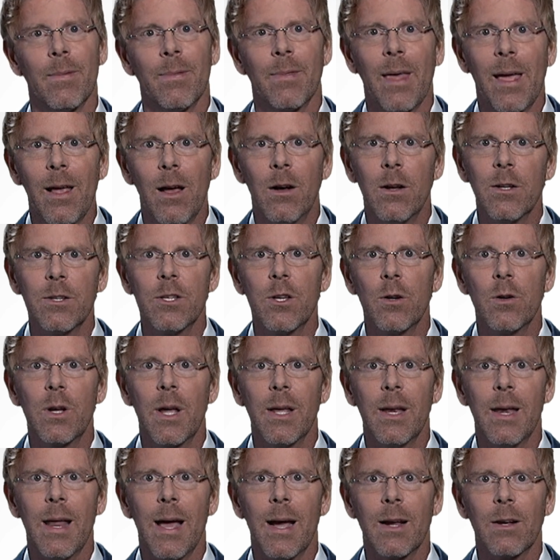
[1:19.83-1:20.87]
They also
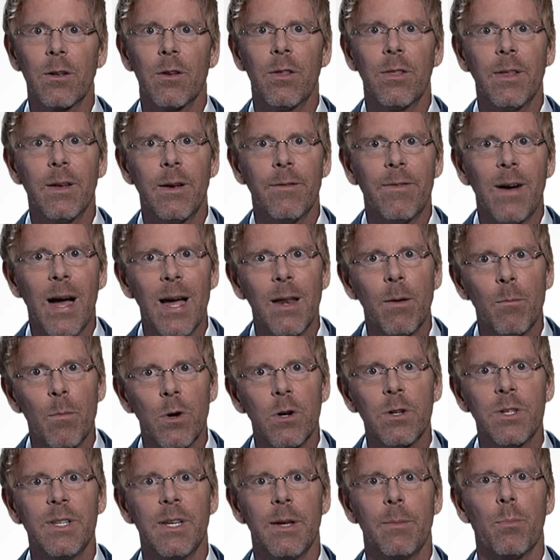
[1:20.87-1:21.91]
connect to the Divine
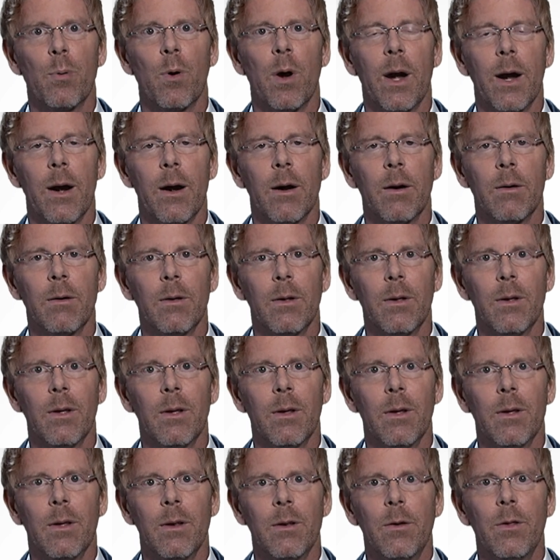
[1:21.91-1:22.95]
Mercy Prayer,
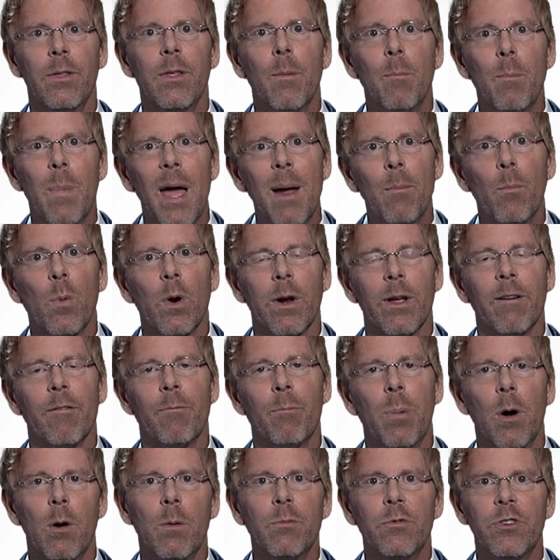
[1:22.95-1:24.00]
to the memory
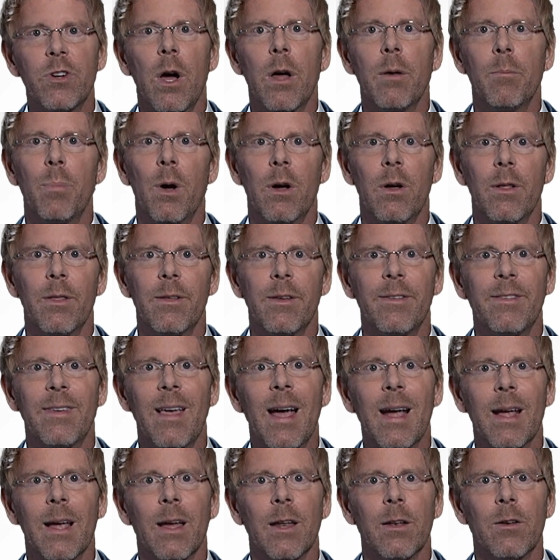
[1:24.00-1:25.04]
of Pope John Paul
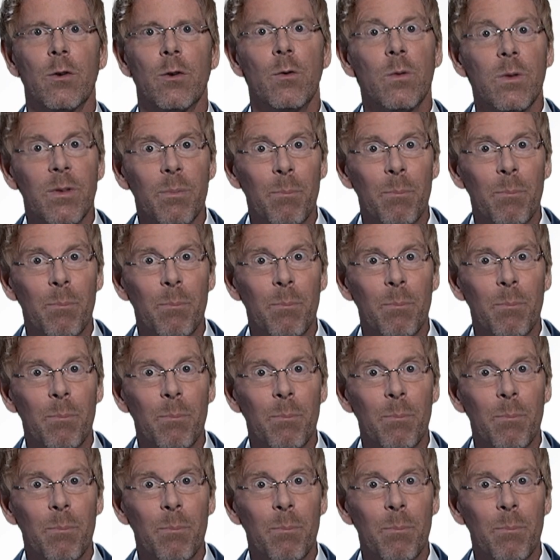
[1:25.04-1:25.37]
II, who was